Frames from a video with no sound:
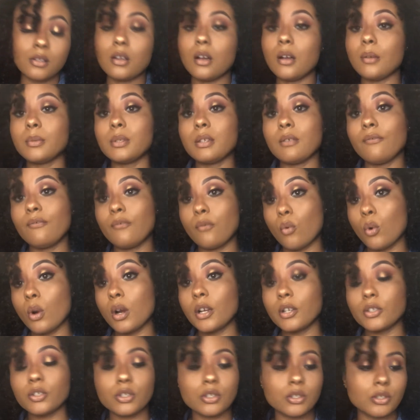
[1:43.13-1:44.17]
up to
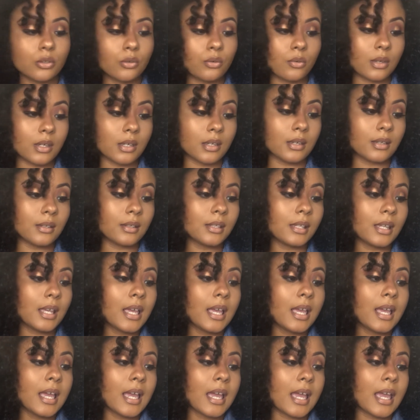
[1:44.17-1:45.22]
400 degrees
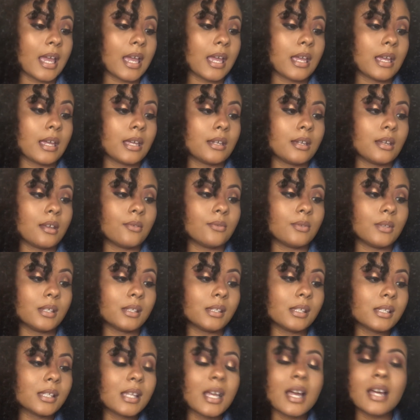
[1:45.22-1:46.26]
and
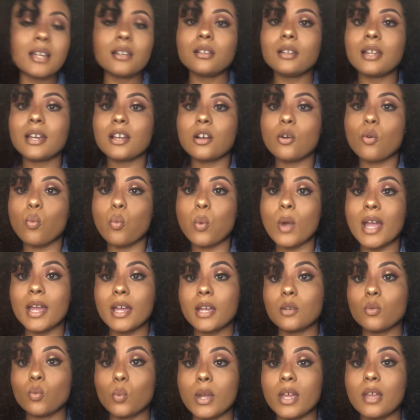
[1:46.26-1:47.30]
this is kind of like a wet
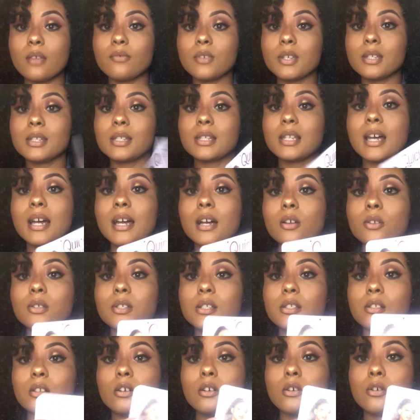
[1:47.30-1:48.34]
and wavy style
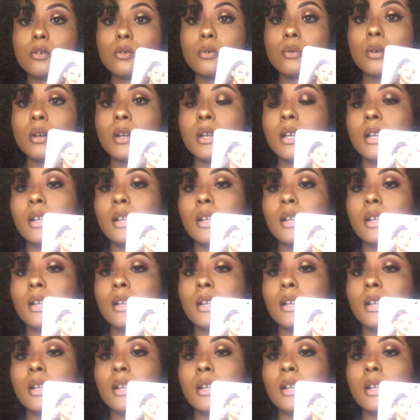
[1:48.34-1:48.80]
so